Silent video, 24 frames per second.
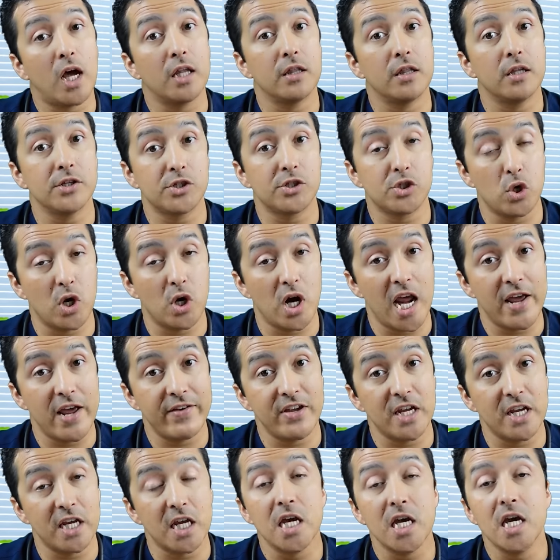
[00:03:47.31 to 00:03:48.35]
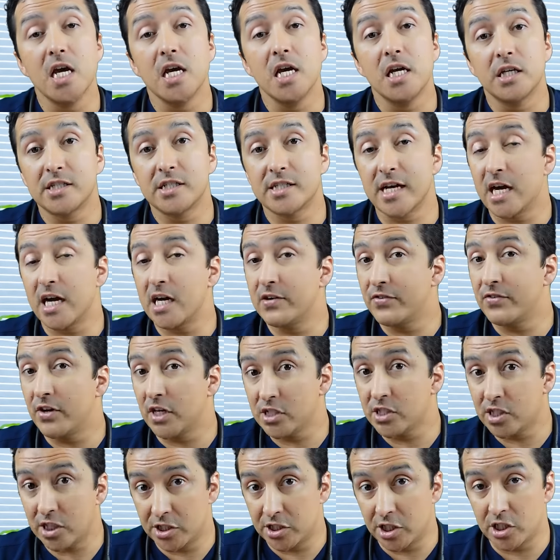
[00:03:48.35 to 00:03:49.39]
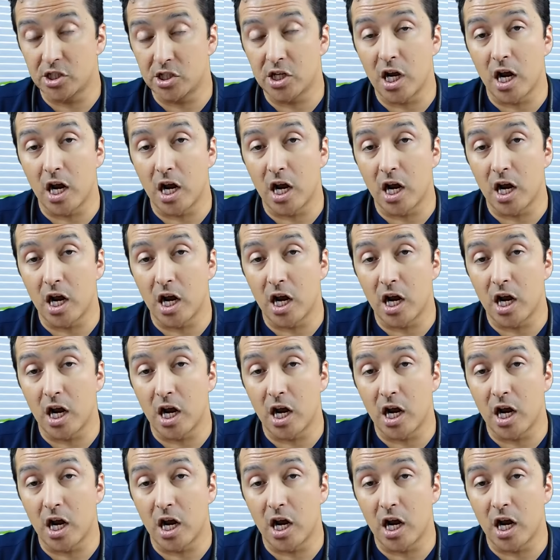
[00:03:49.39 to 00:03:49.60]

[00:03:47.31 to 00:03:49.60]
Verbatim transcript: unless you're having side effects such as